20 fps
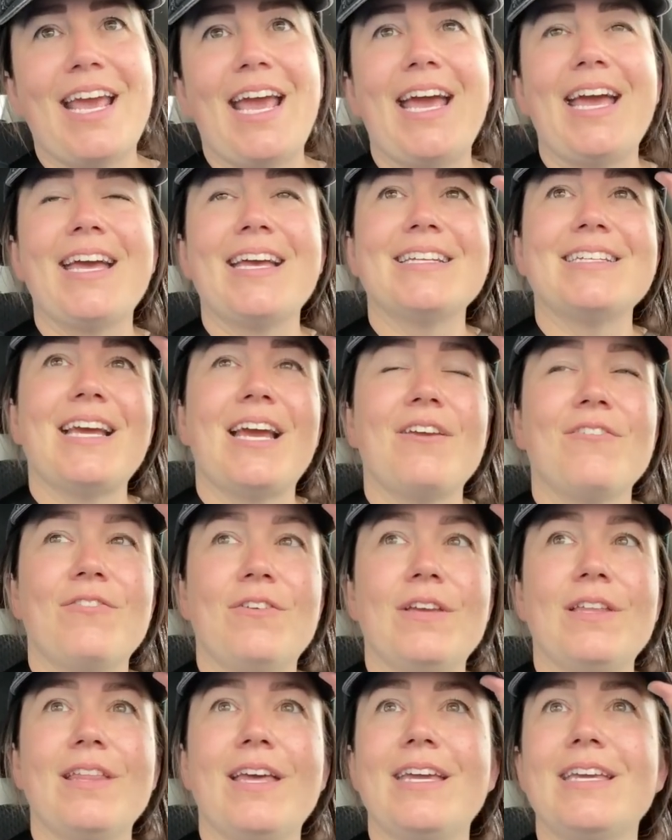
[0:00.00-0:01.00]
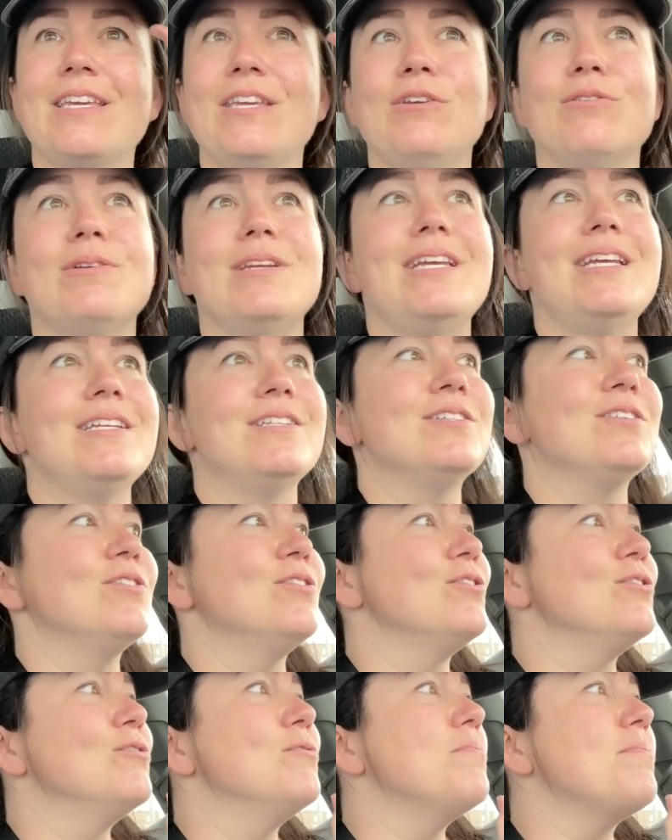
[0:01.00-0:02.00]
And I feel like you need
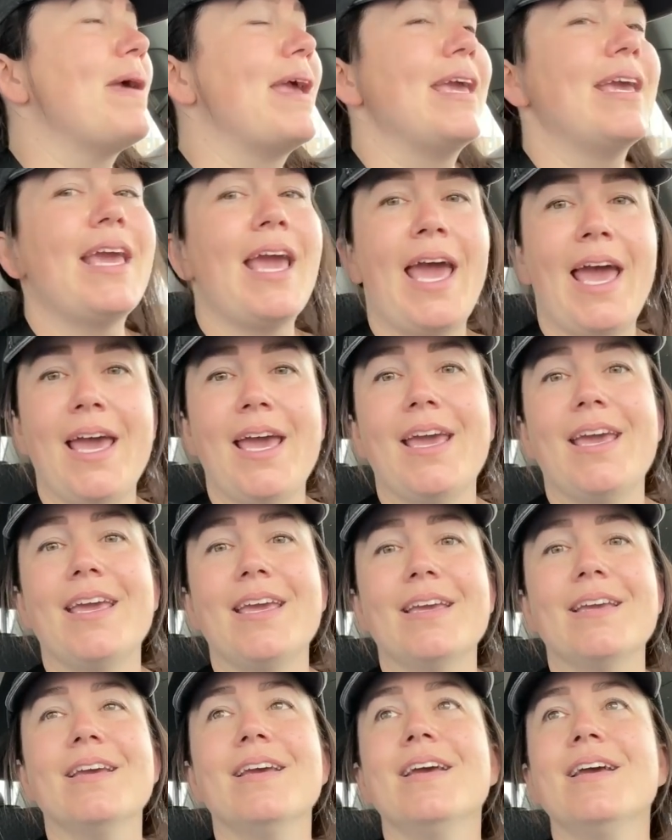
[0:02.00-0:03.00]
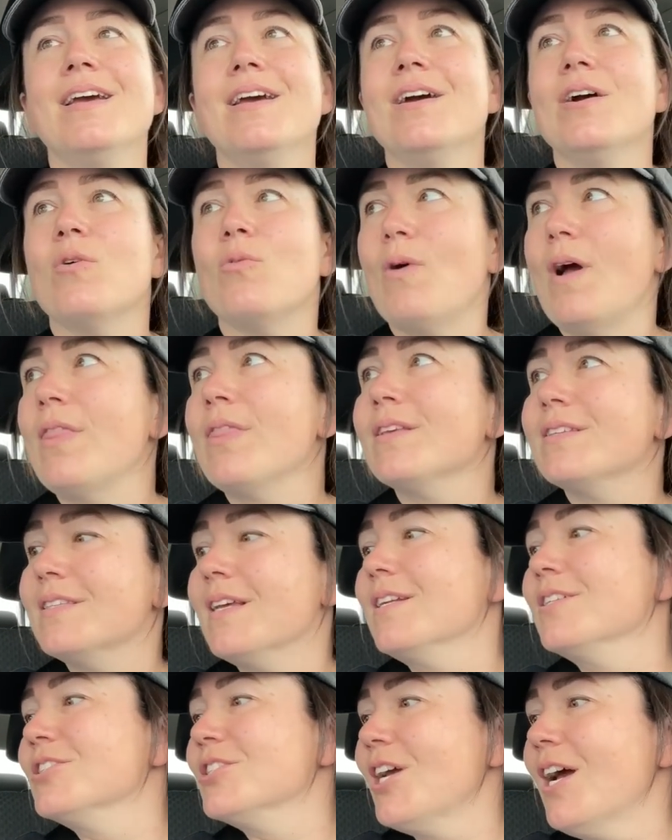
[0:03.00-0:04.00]
to make hay when the
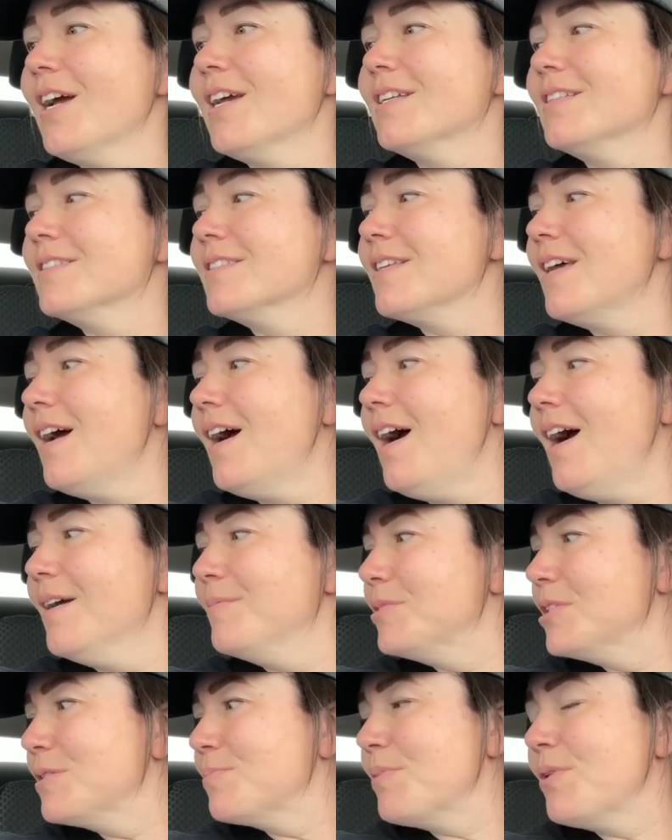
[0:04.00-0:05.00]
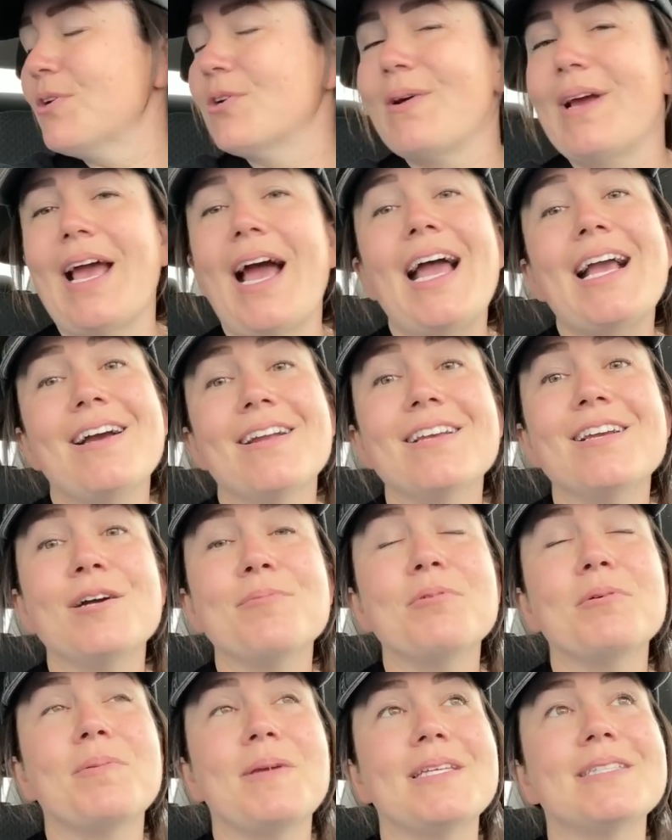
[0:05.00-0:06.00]
sun shines. I'm just blown away. I got a
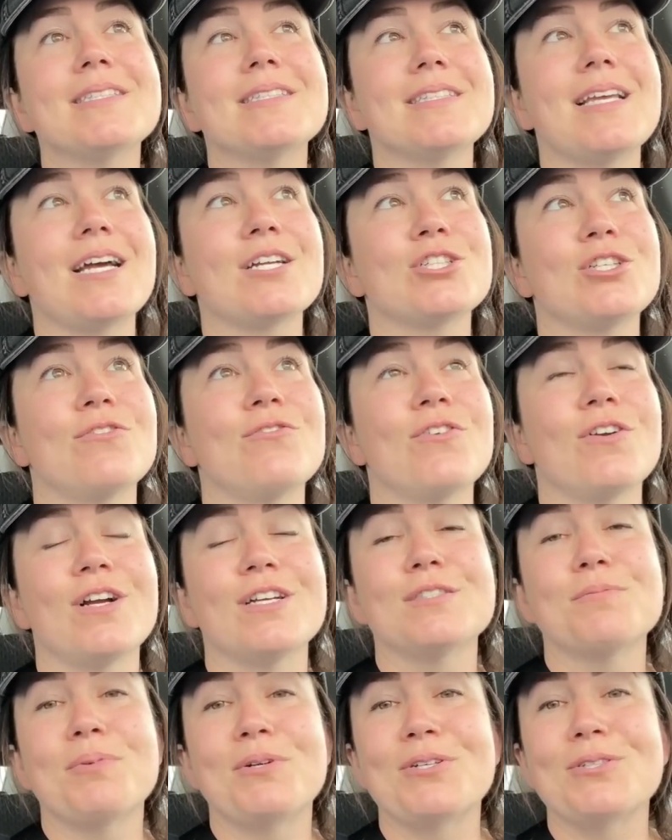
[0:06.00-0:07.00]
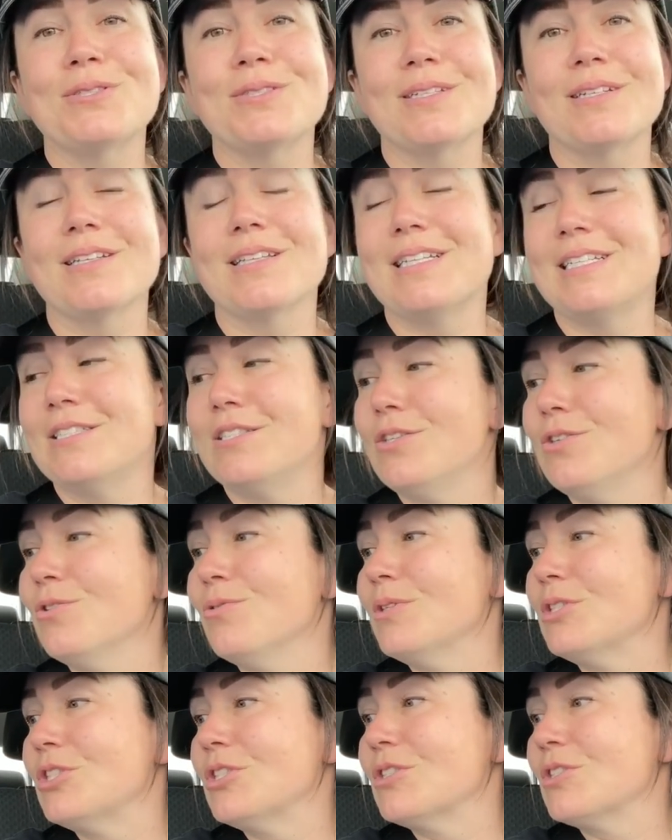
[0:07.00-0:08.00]
couple of pieces actually for us personally too,
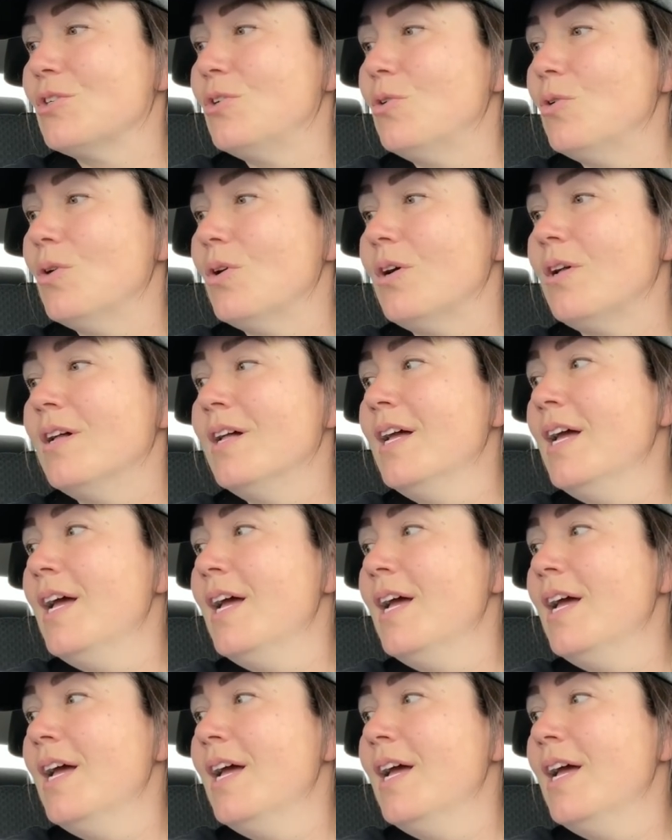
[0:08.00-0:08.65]
which is cool.